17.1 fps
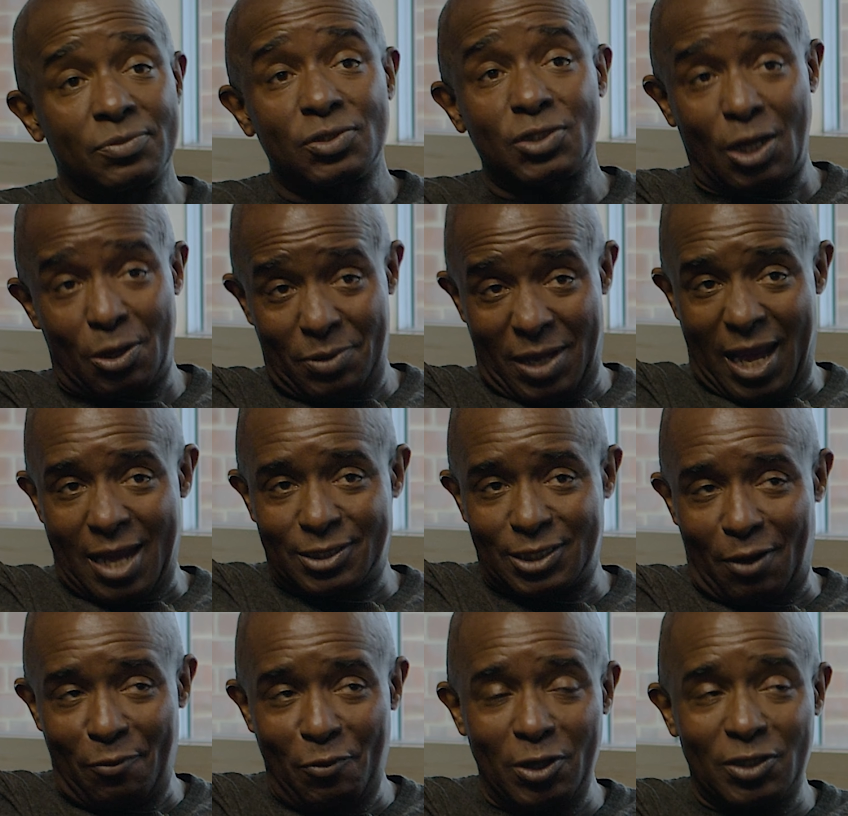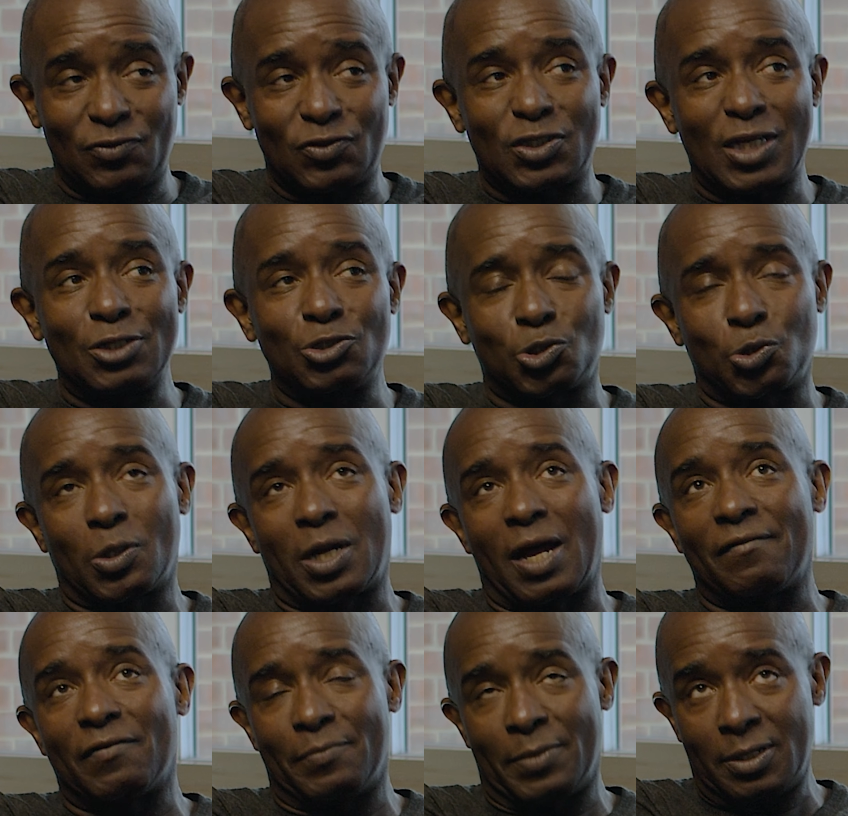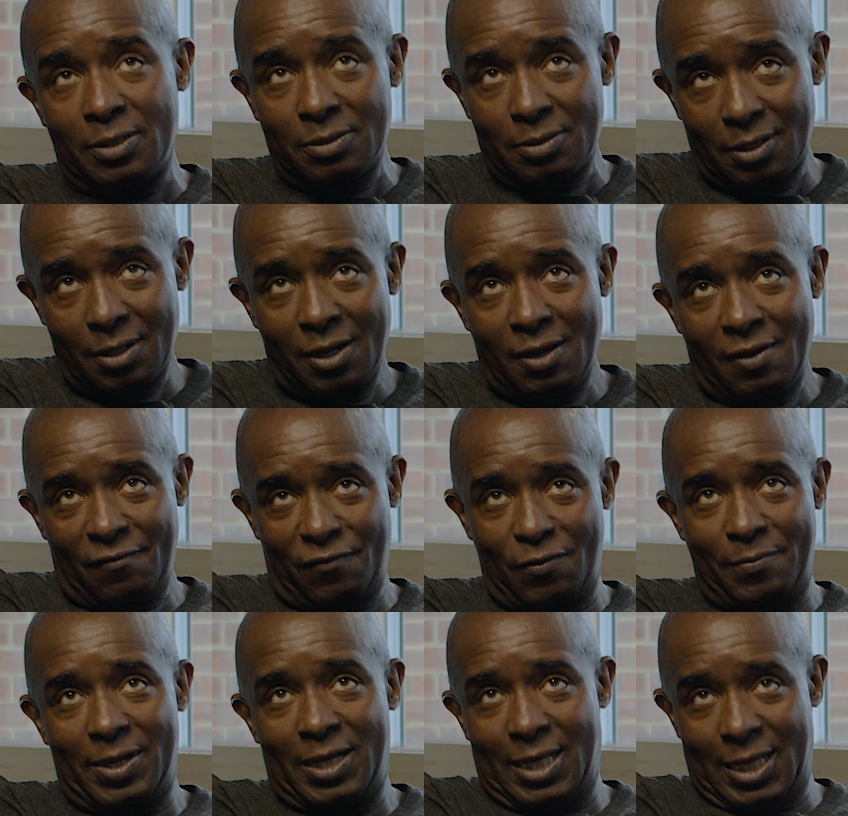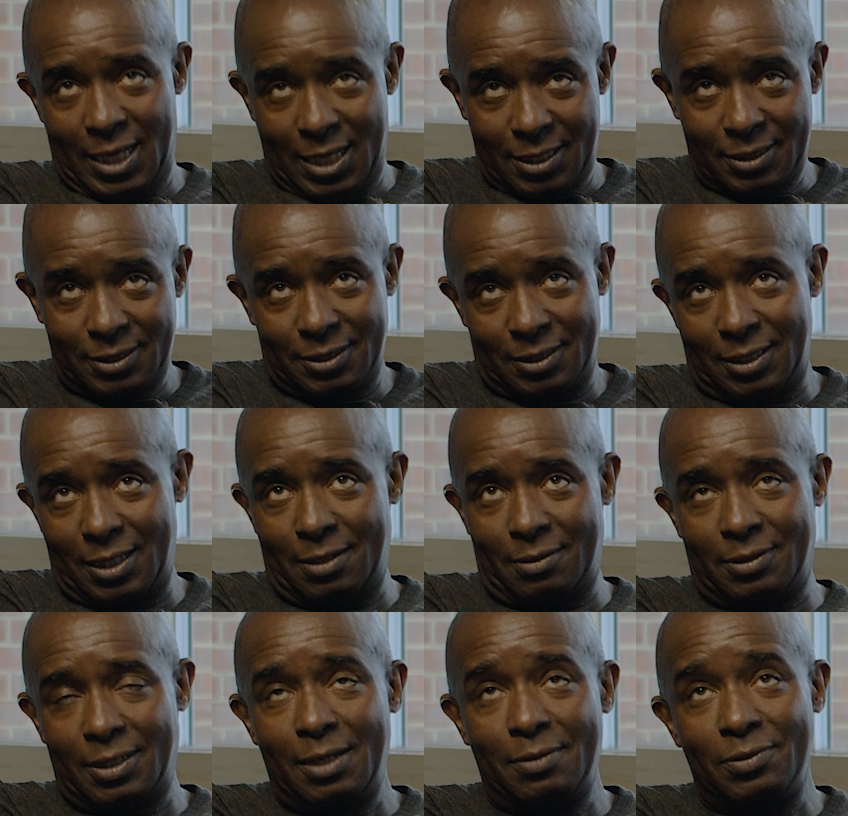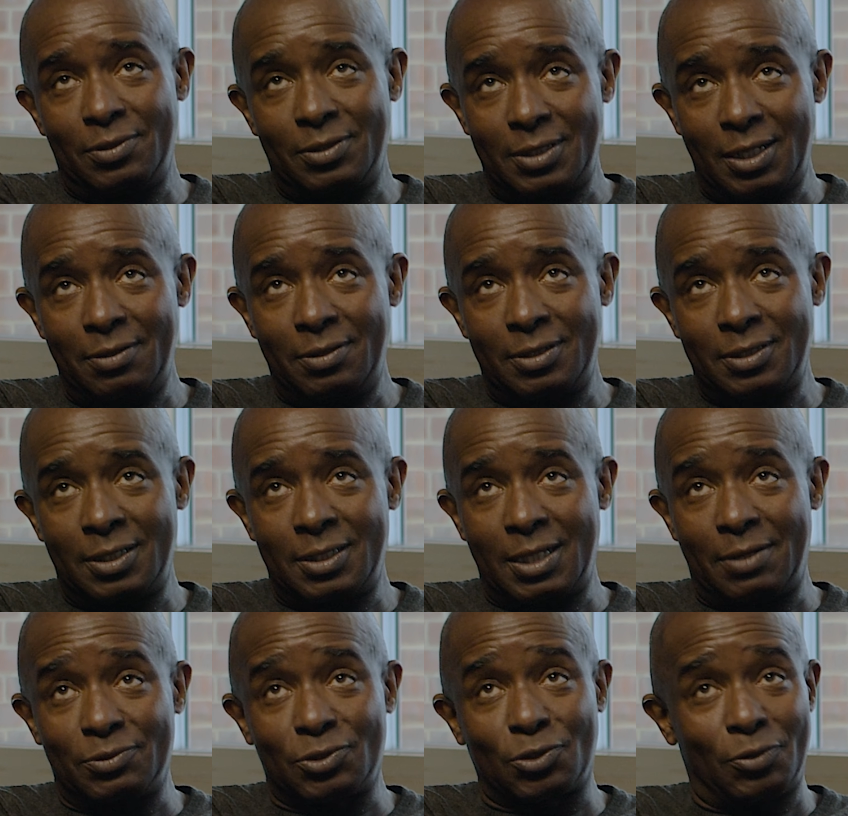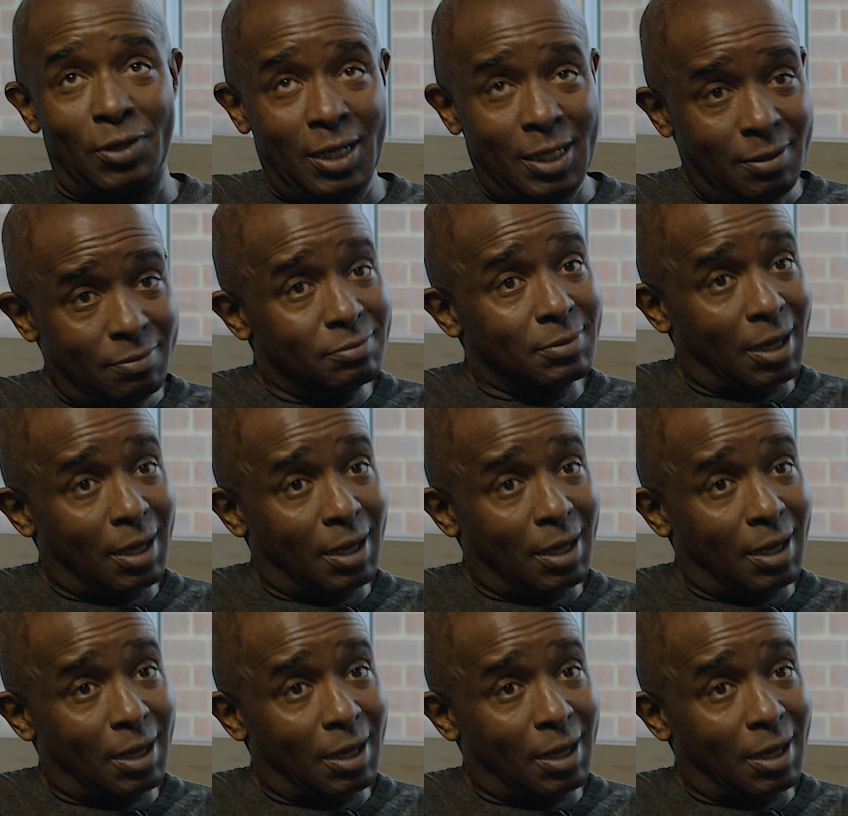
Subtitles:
So I worked for central government for many years, and that was great.